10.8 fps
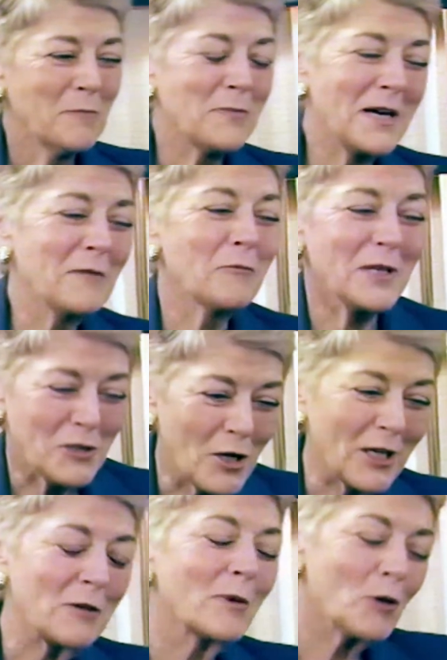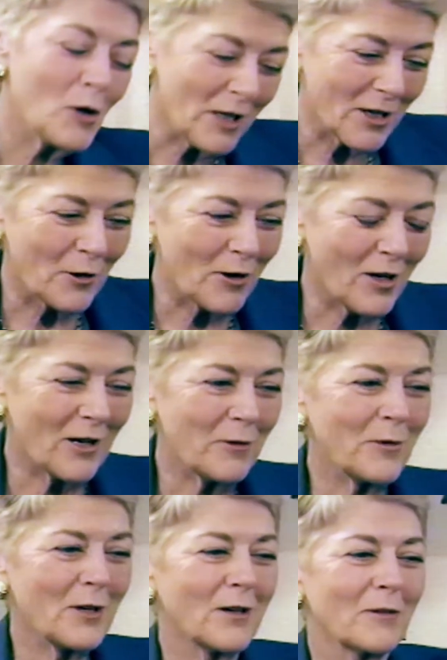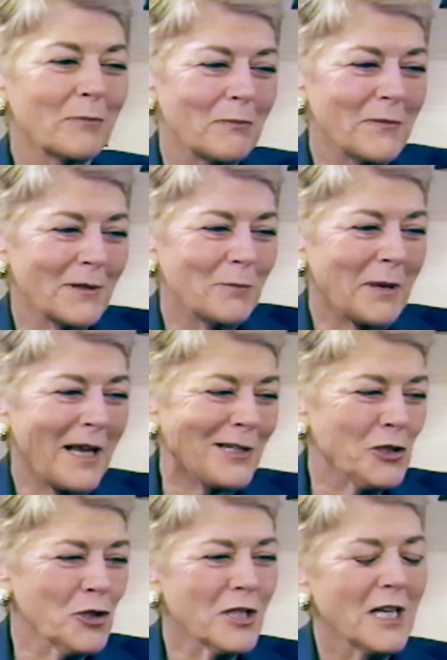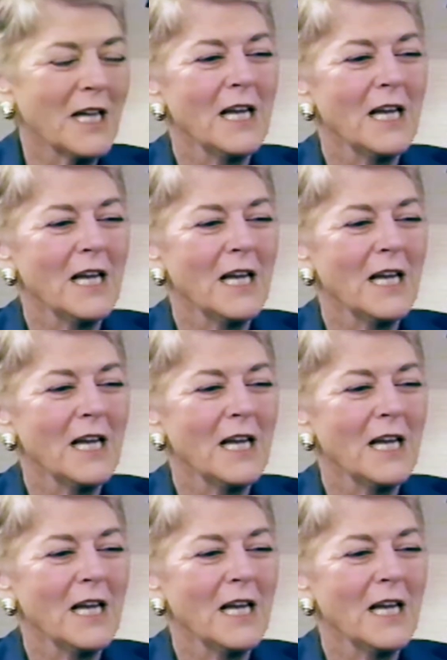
But we took it. We all got our, our, our little badges.